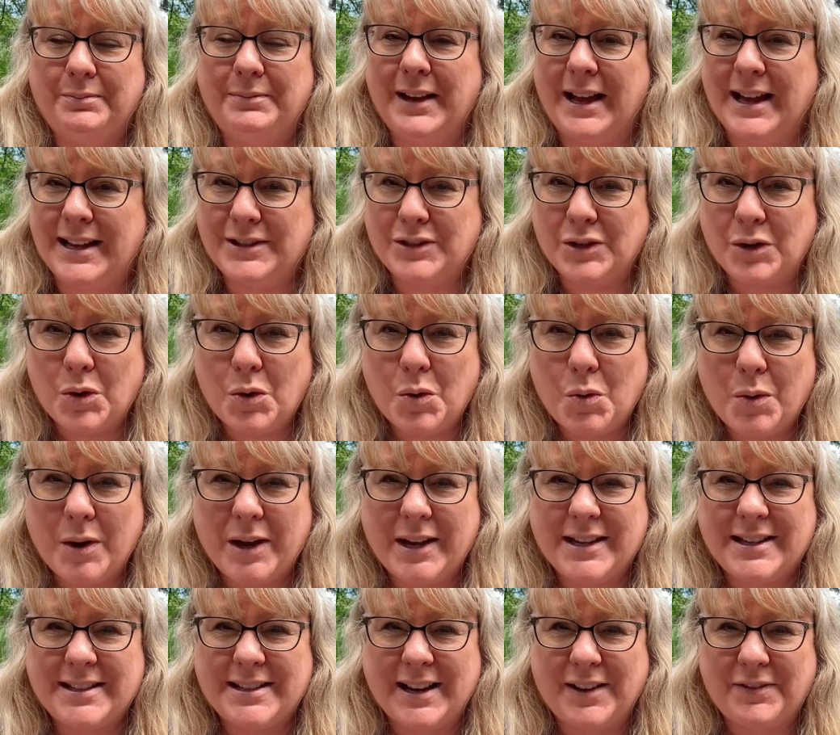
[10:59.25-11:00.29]
as
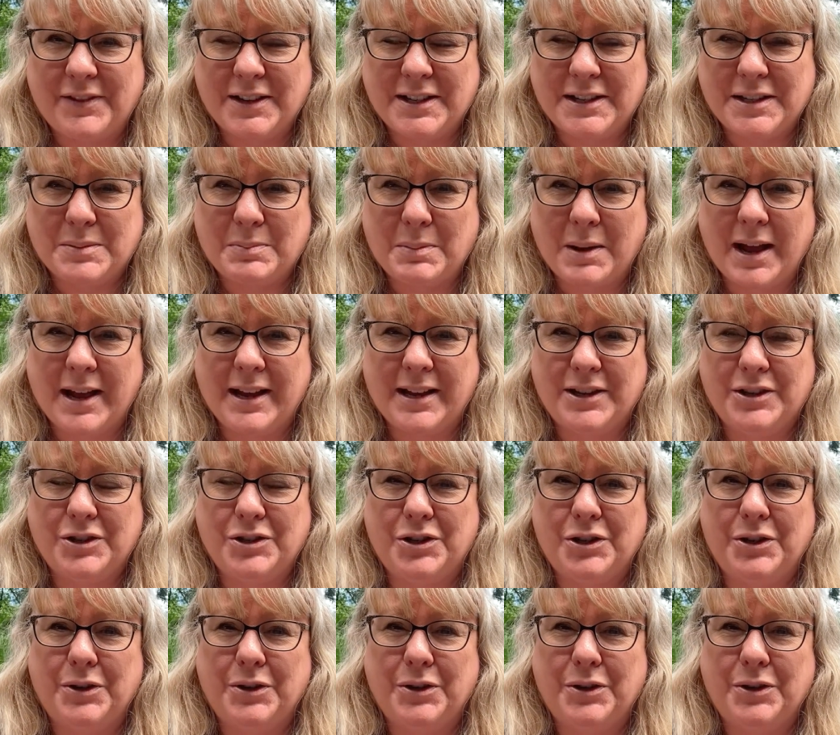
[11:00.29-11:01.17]
always, I've inspired